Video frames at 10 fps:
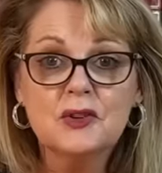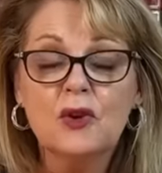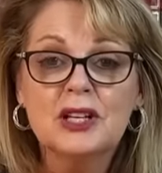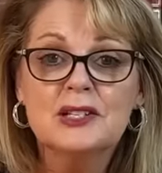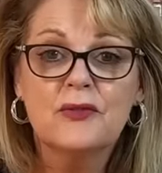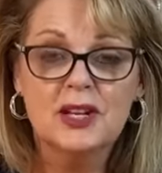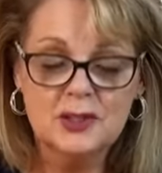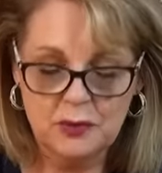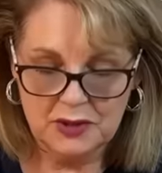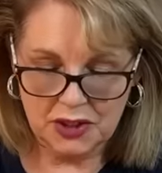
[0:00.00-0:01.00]
All his
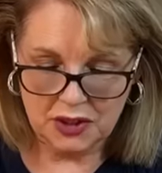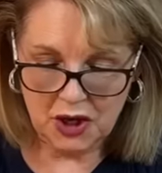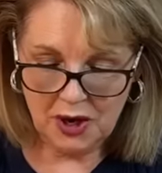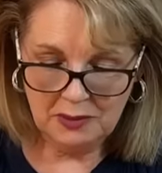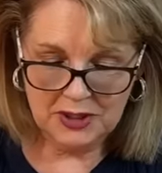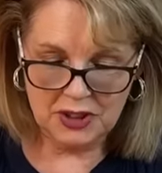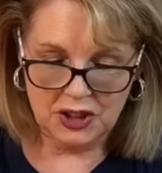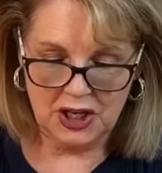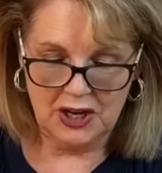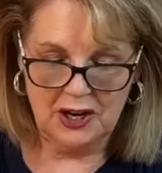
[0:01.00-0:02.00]
friends were determined to
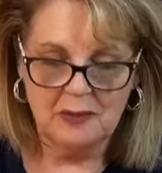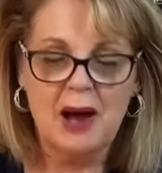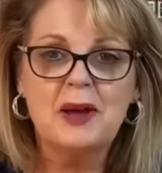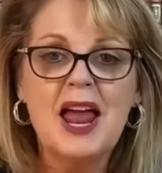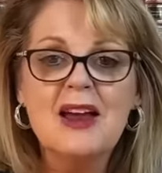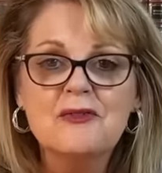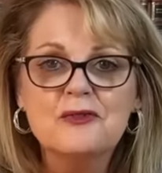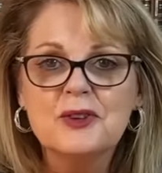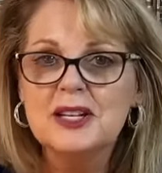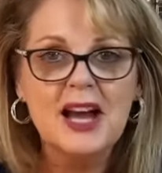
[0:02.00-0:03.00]
cheer him up.
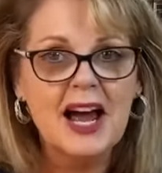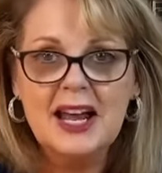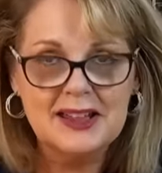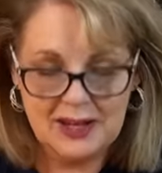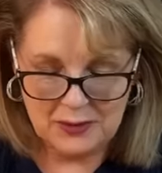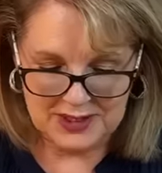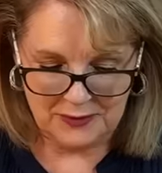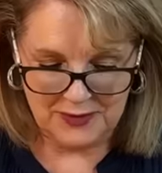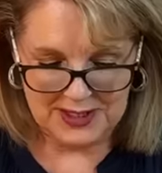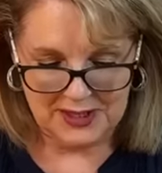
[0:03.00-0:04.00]
Every day there was a
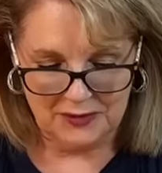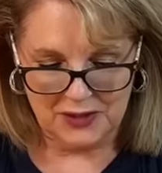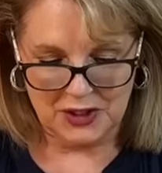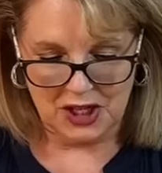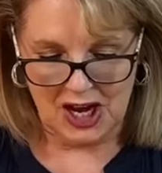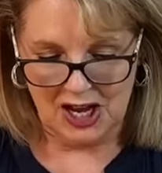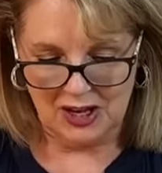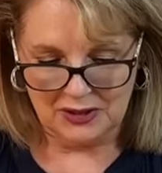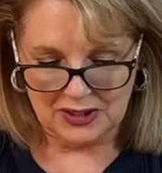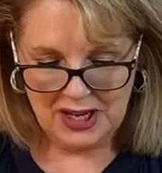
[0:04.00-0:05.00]
visitor for
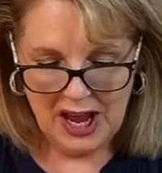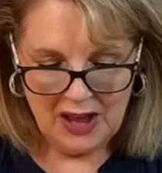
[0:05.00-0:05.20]
Charles.